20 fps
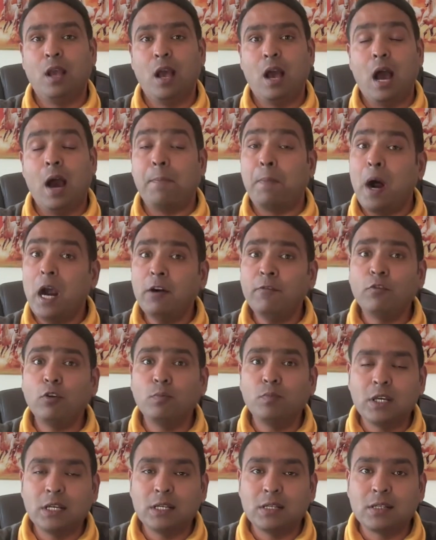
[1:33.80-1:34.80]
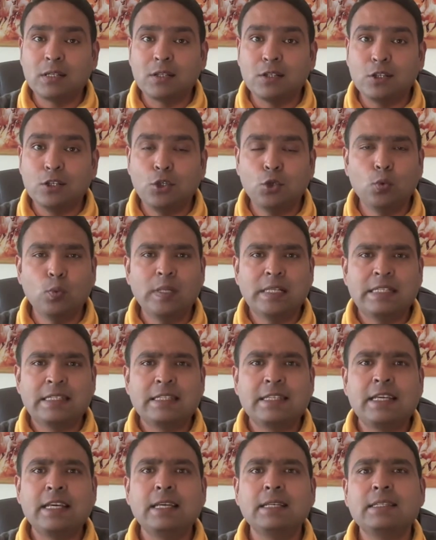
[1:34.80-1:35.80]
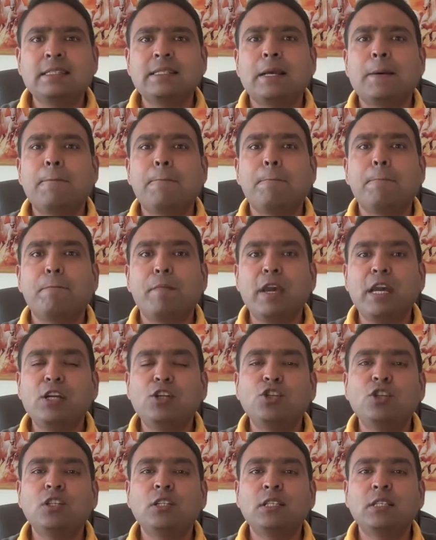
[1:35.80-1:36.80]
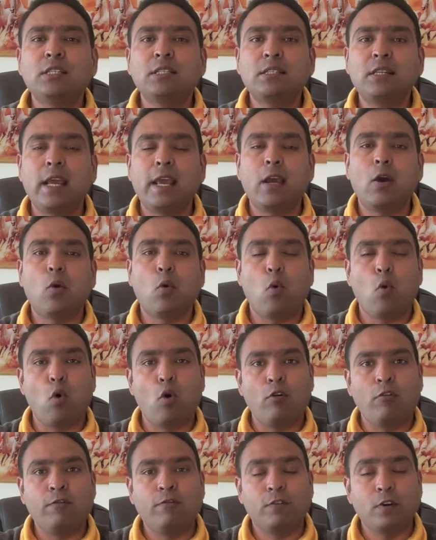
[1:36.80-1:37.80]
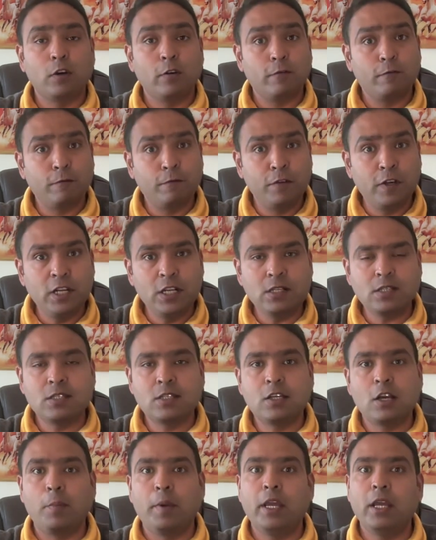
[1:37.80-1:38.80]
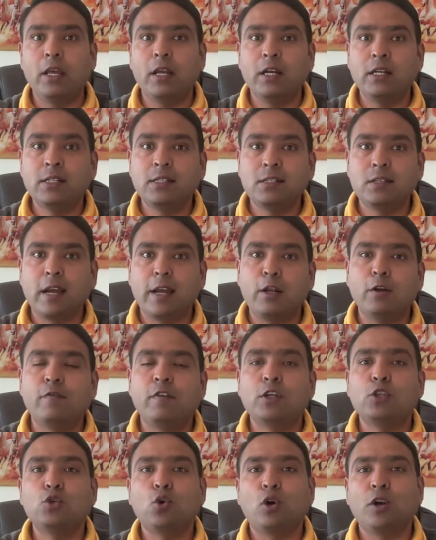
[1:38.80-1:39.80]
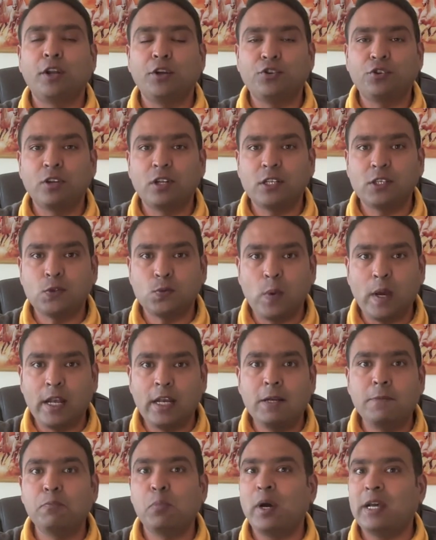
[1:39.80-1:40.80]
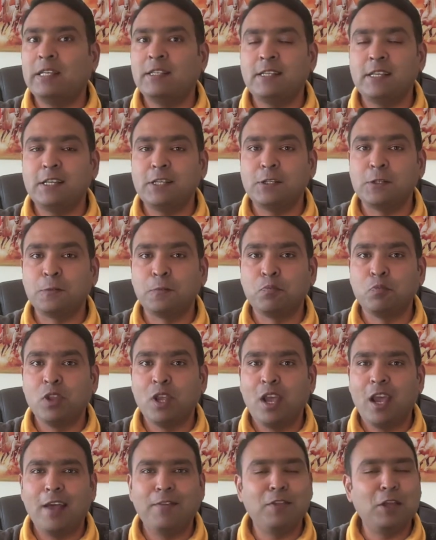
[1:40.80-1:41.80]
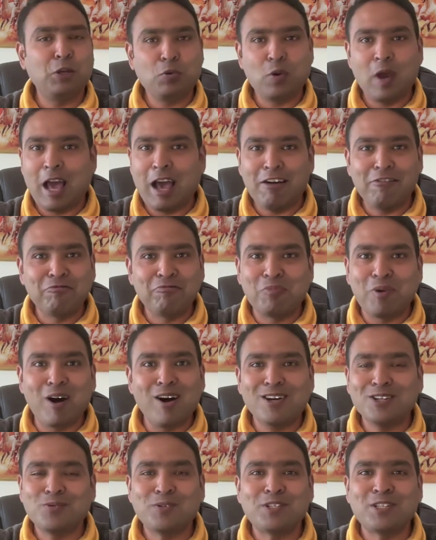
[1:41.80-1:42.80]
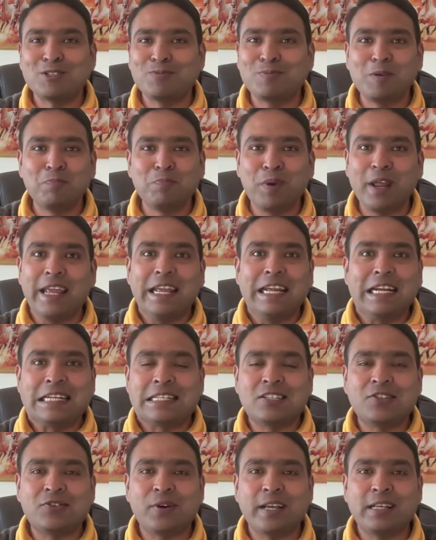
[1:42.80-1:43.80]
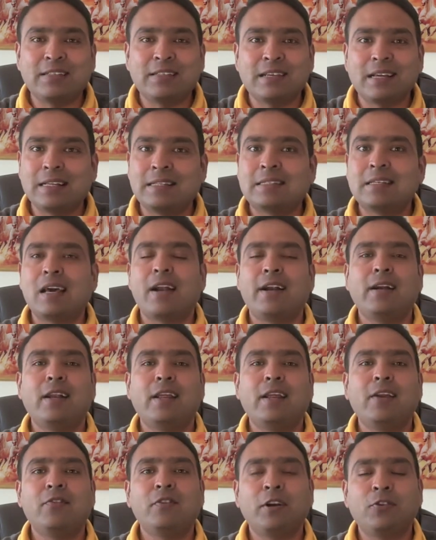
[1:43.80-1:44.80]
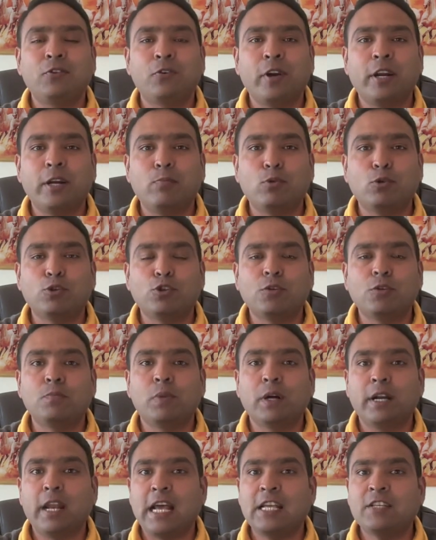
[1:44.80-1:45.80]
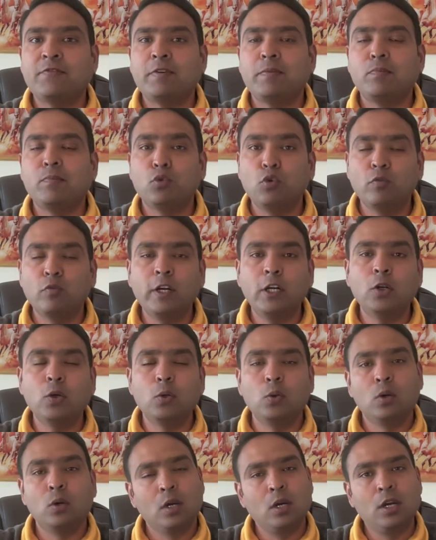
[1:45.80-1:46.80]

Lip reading: Apart from this, you will see some major stay of Venus coming in its sign of exaltation as well in Pisces. And then you have Mars, which has been playing its tricks. It's currently in retrograde motion, but as we move into